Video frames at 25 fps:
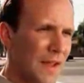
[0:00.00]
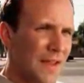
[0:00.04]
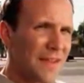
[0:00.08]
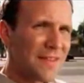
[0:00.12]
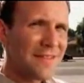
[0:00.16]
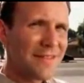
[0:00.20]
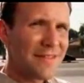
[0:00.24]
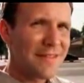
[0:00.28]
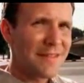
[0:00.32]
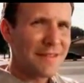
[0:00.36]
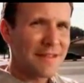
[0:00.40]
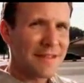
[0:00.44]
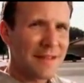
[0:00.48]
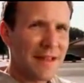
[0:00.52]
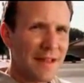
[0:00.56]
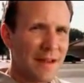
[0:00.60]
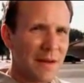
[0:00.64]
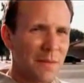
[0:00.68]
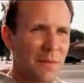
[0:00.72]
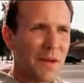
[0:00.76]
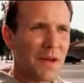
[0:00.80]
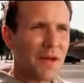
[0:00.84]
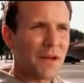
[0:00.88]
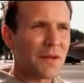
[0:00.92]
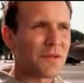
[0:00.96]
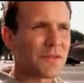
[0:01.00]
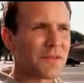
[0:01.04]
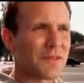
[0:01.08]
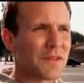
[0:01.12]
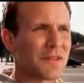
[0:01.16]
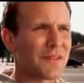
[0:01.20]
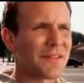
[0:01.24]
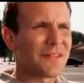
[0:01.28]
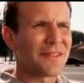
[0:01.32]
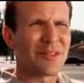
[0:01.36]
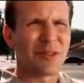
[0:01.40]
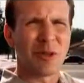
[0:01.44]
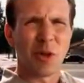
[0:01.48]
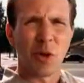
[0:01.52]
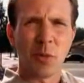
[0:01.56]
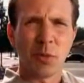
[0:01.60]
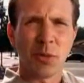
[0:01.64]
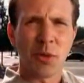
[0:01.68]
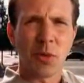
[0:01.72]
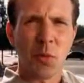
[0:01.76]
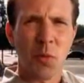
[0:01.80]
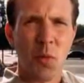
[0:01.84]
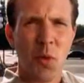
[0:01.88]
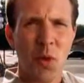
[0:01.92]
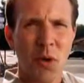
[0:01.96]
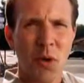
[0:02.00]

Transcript: Isn't that about uh, global